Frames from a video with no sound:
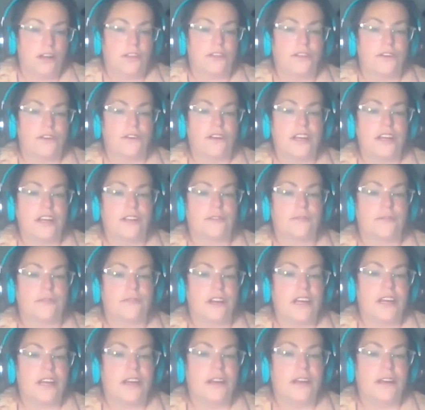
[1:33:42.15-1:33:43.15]

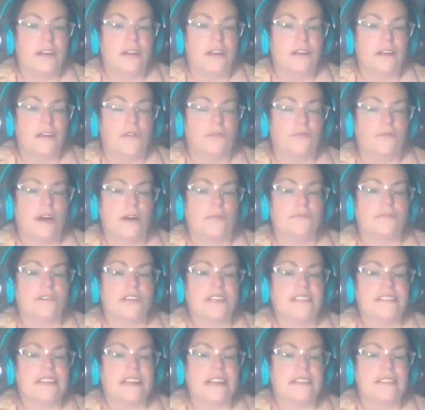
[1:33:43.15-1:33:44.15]
33
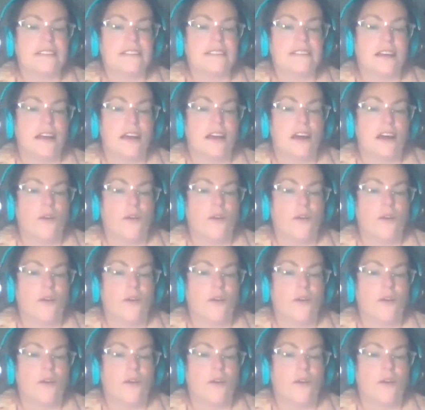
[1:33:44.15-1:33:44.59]
represents